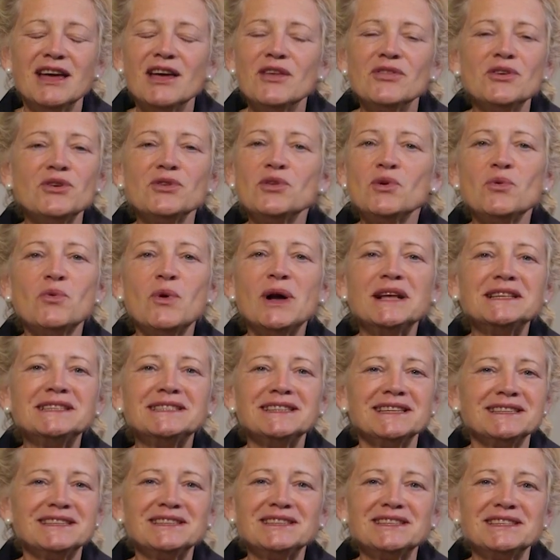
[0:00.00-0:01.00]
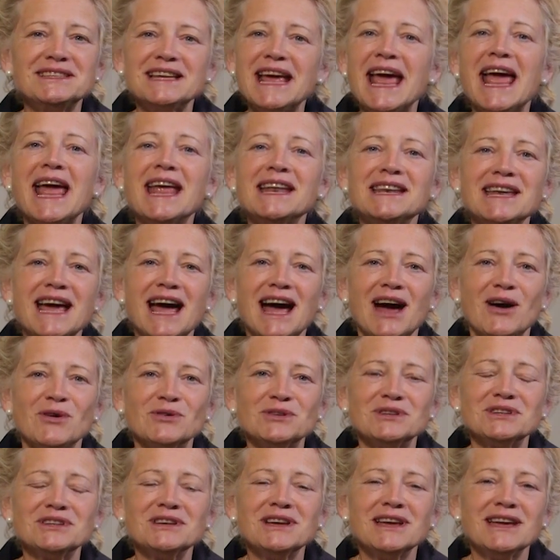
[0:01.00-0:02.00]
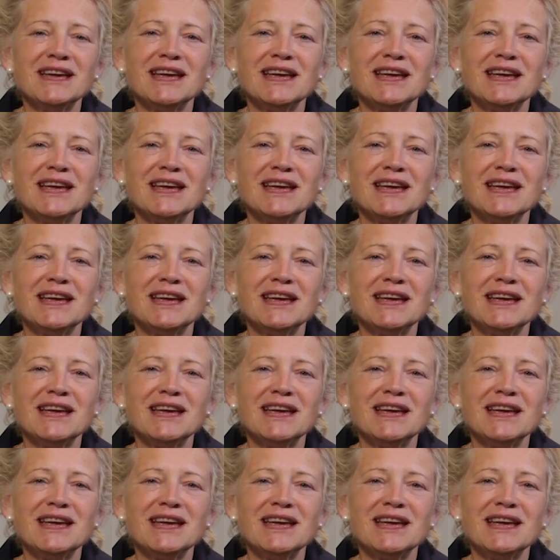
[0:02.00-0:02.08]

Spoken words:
They're the ones that stand out